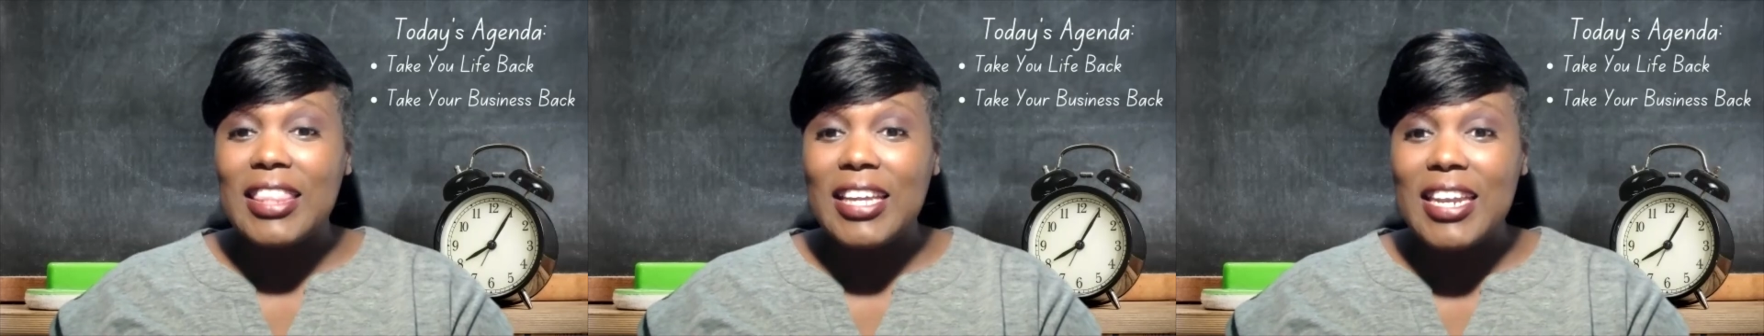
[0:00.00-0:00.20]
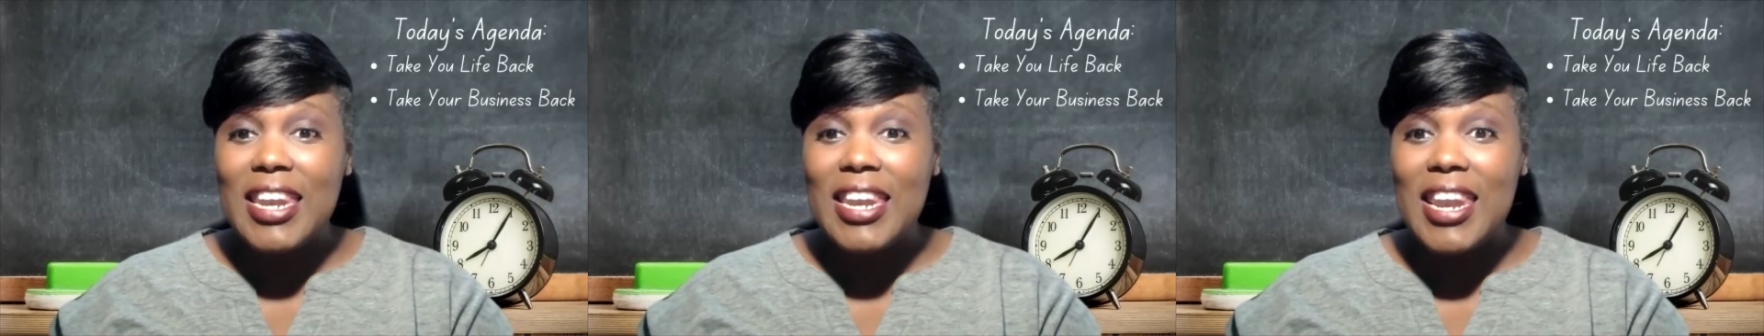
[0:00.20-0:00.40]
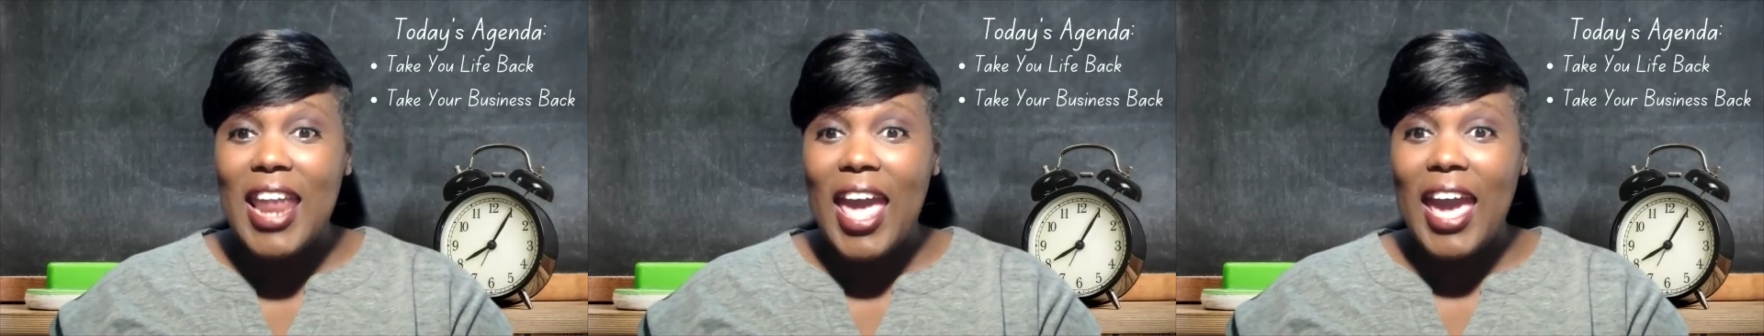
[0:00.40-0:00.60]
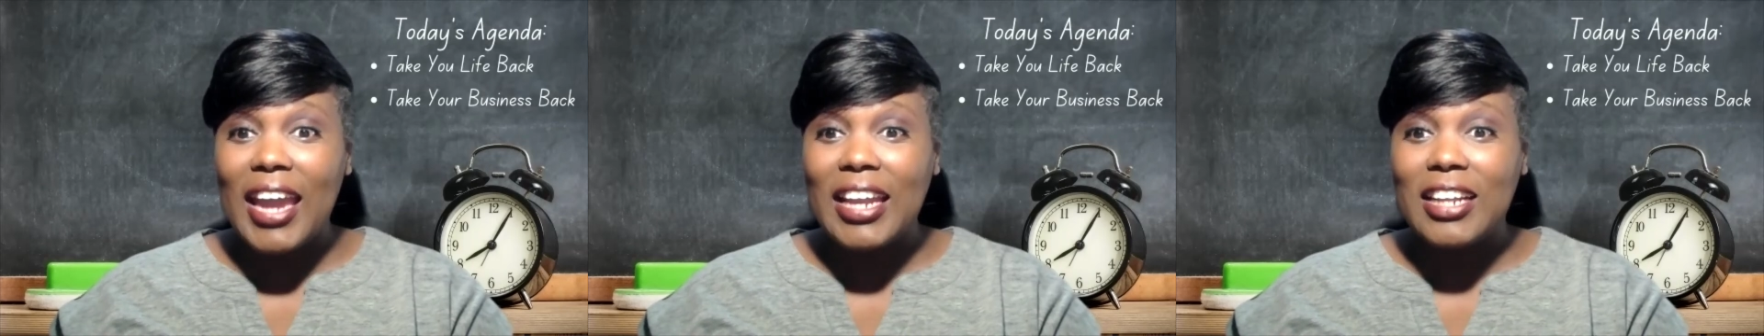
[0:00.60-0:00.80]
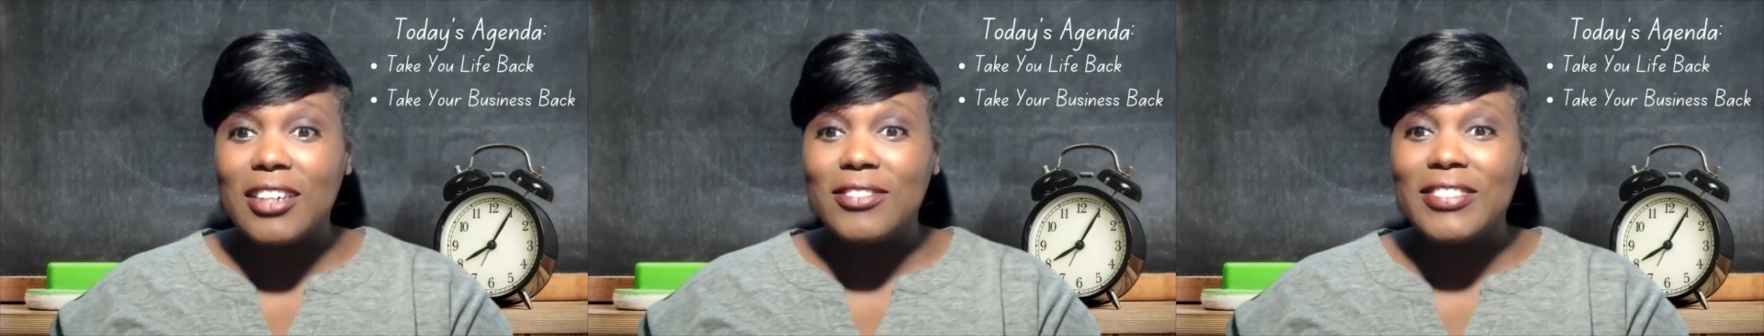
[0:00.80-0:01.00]
the
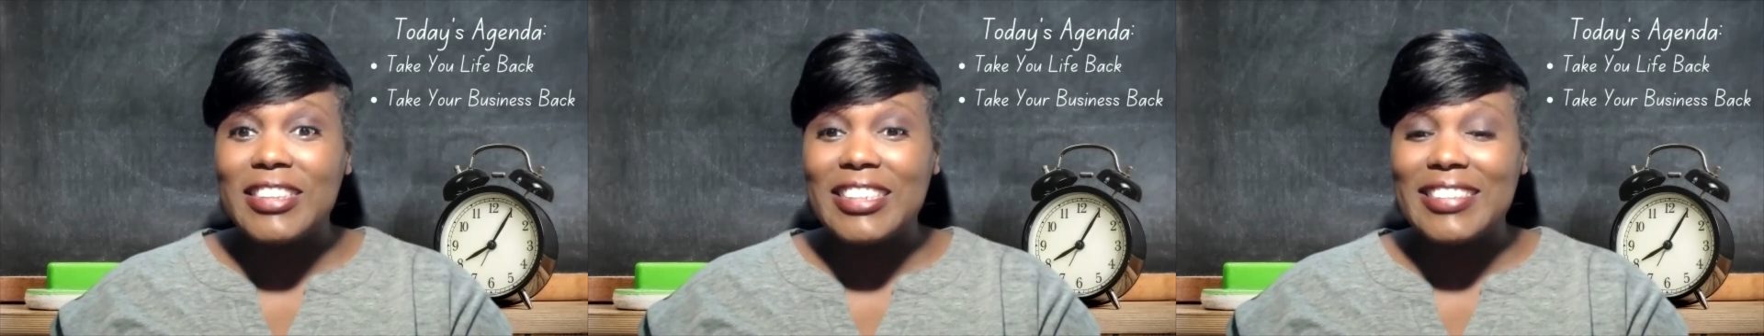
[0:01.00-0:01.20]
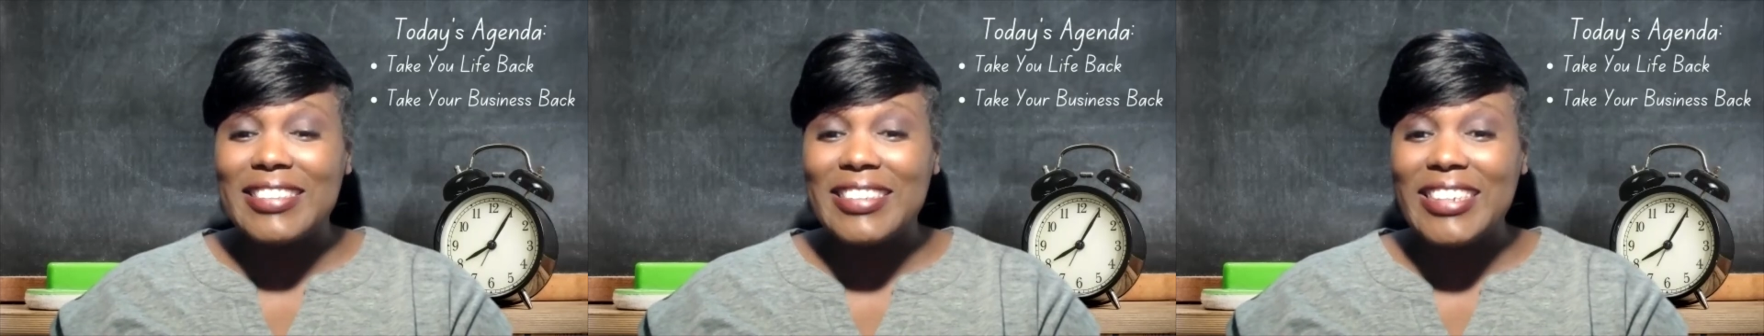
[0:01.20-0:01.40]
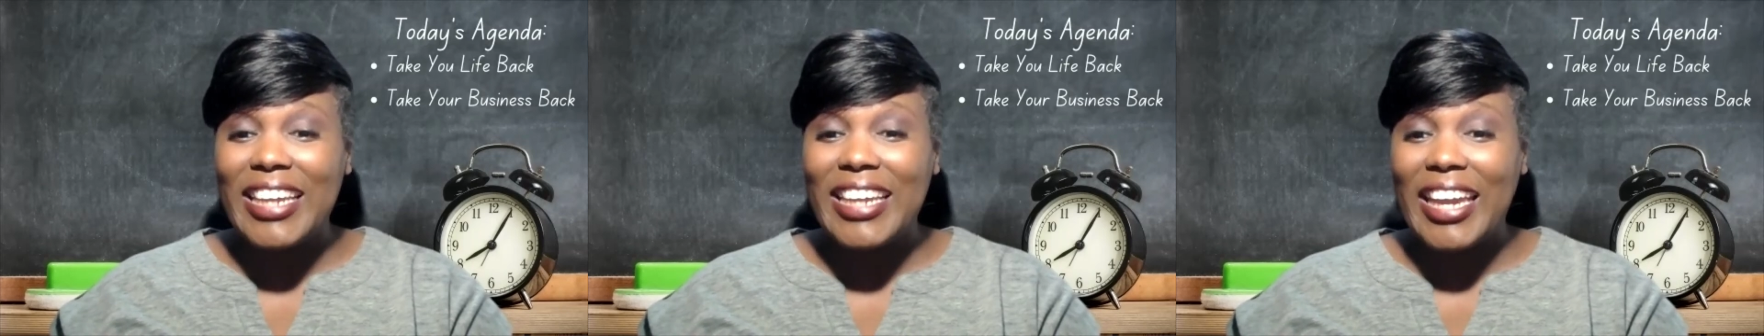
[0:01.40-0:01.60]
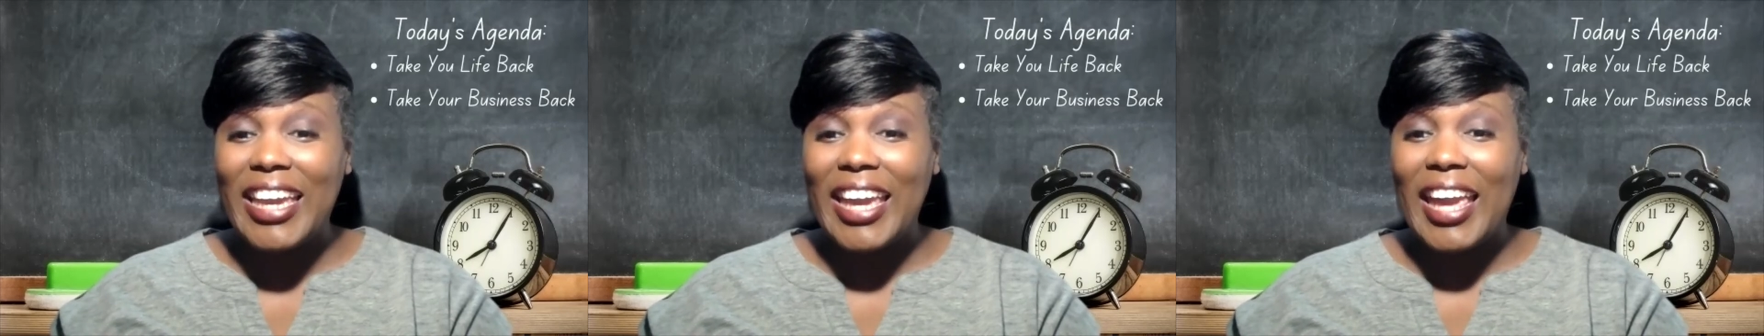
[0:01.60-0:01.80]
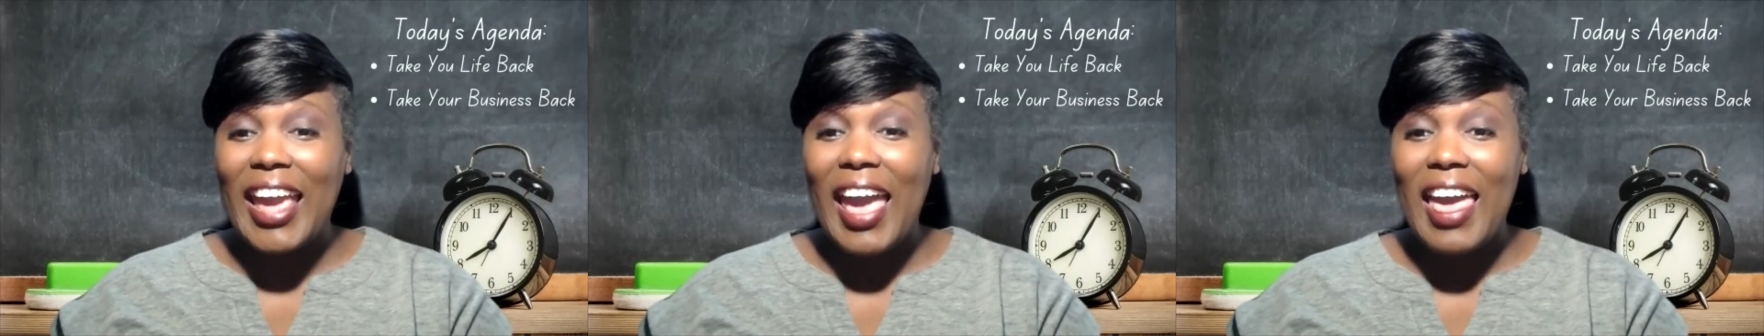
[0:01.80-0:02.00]
negative, the
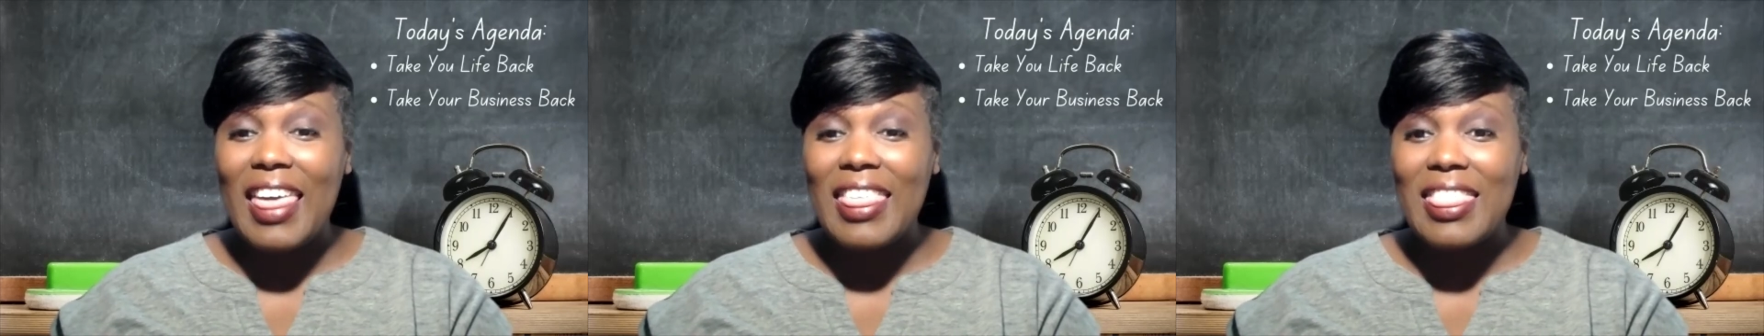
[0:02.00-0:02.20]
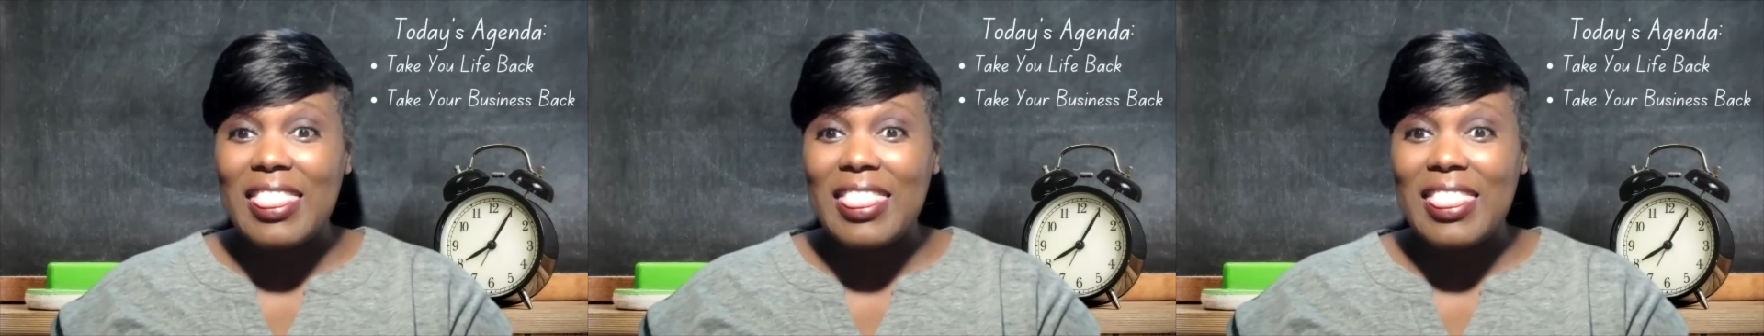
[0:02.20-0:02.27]
stinky